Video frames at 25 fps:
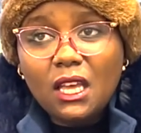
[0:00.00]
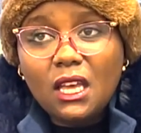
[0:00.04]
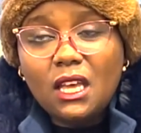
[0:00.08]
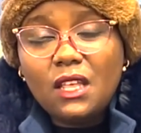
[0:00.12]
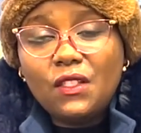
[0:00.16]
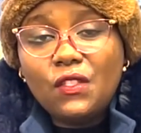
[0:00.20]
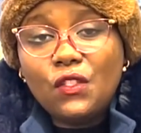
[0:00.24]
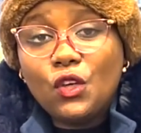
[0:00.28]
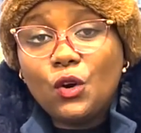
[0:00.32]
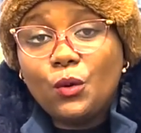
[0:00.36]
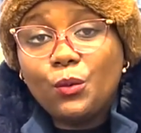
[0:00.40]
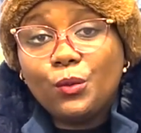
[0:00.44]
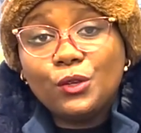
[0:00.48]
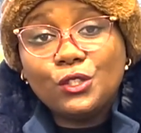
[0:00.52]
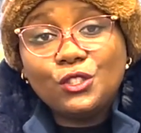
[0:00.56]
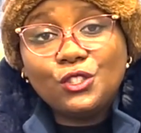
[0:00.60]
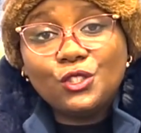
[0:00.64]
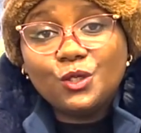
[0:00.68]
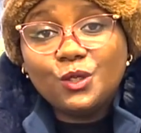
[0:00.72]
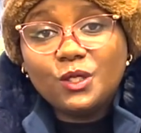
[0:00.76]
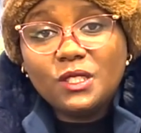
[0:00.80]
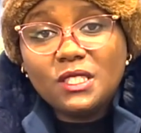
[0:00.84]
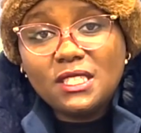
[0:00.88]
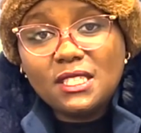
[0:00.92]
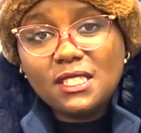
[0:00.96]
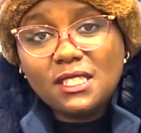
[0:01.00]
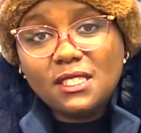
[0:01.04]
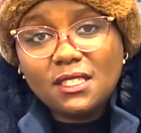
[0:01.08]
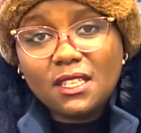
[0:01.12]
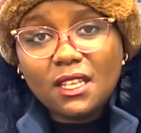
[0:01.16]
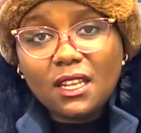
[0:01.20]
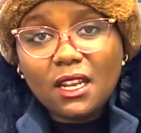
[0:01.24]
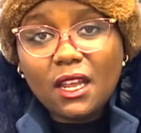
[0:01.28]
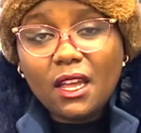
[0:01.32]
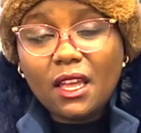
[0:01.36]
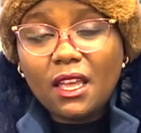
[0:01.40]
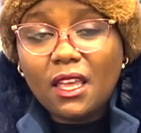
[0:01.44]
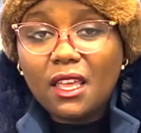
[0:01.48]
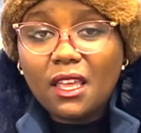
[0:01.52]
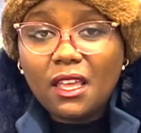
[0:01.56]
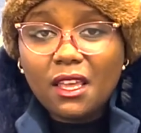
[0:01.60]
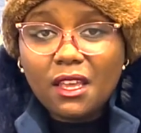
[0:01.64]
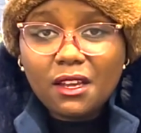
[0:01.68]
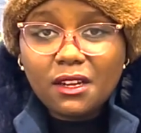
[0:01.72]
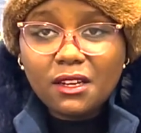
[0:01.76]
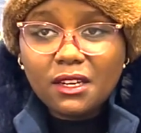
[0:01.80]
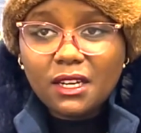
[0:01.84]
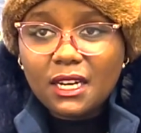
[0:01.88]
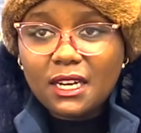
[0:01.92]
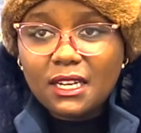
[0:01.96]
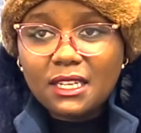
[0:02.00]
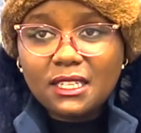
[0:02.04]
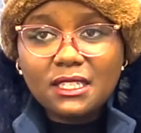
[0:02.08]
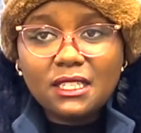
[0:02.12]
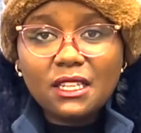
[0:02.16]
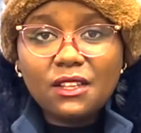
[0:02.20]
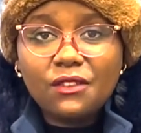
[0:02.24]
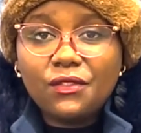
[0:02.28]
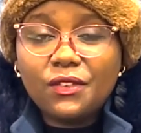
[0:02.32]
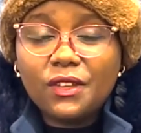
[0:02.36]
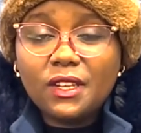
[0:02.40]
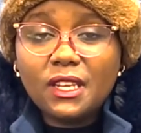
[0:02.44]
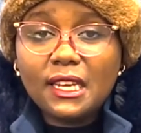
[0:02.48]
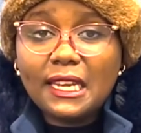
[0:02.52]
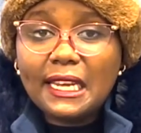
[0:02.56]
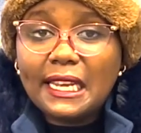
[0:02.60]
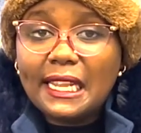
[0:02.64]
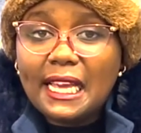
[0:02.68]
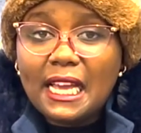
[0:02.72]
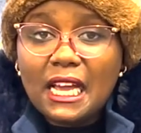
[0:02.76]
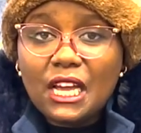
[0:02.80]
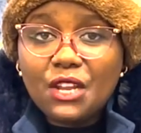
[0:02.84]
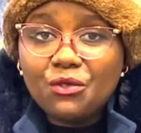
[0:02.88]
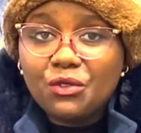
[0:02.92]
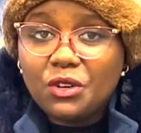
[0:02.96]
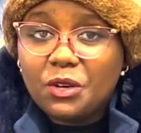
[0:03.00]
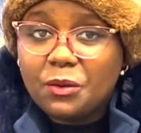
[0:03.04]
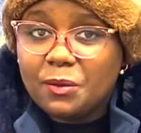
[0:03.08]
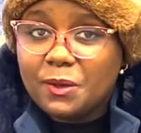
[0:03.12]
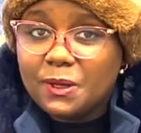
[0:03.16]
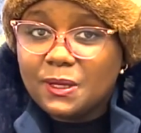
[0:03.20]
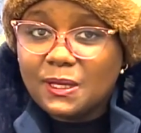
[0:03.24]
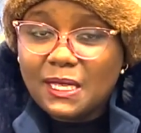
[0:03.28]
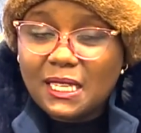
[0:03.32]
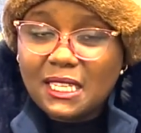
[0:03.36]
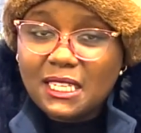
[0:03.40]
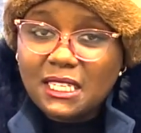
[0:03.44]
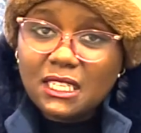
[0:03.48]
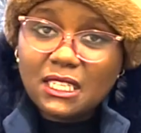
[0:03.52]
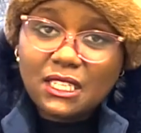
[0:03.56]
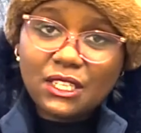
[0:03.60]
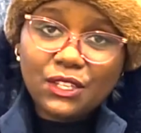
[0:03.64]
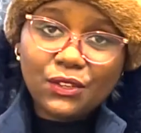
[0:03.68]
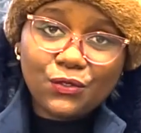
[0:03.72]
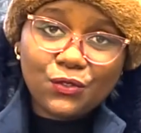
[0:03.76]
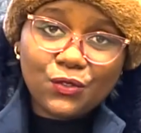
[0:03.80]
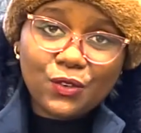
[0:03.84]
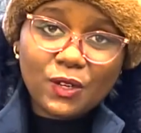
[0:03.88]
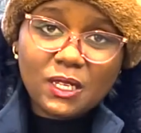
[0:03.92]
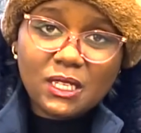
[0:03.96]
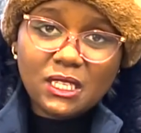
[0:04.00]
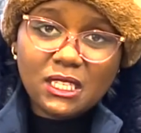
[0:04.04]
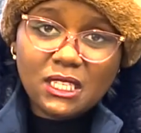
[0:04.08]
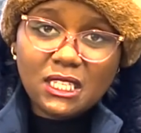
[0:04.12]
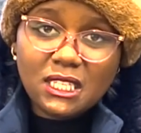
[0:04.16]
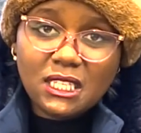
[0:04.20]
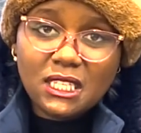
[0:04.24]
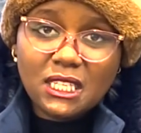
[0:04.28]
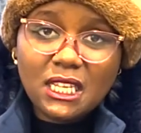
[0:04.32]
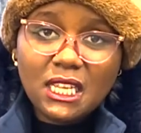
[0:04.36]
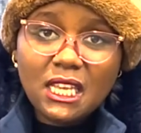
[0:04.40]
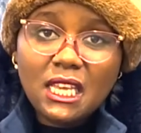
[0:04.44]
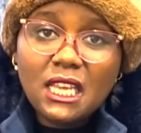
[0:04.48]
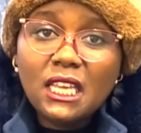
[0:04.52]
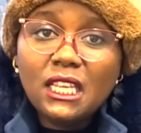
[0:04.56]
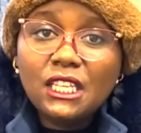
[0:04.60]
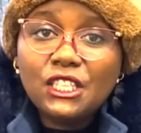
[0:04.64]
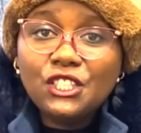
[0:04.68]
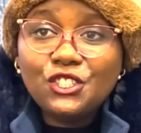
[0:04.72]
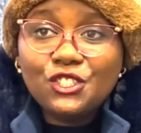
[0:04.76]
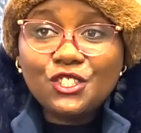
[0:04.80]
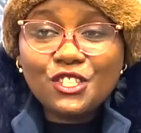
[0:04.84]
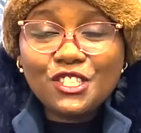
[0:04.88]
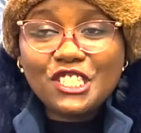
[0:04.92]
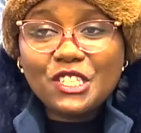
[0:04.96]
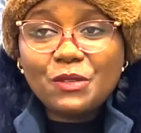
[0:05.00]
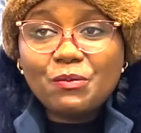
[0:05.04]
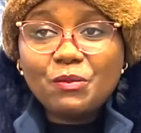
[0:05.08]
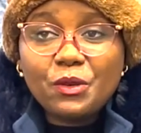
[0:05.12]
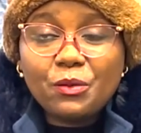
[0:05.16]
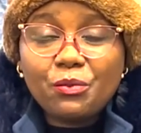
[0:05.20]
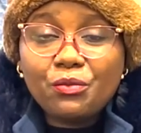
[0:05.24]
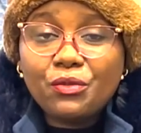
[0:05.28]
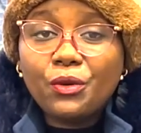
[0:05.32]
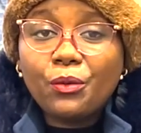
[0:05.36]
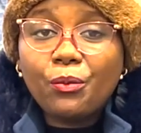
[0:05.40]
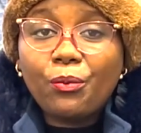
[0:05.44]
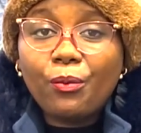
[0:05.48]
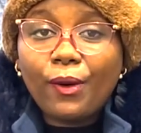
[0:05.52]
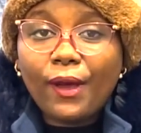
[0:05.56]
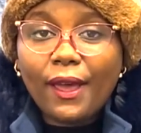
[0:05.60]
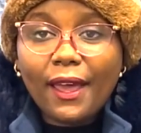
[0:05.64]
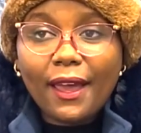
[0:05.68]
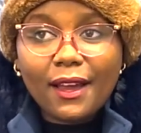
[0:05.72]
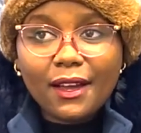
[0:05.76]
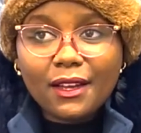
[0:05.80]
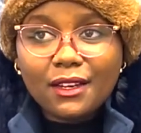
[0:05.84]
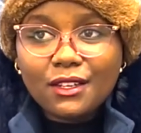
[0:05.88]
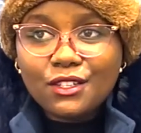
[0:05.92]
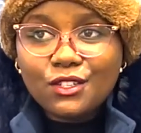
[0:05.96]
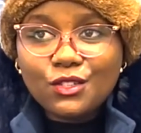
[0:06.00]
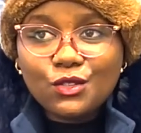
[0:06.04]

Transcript: and the opportunities that are here are definitely 100% different. Just be prepared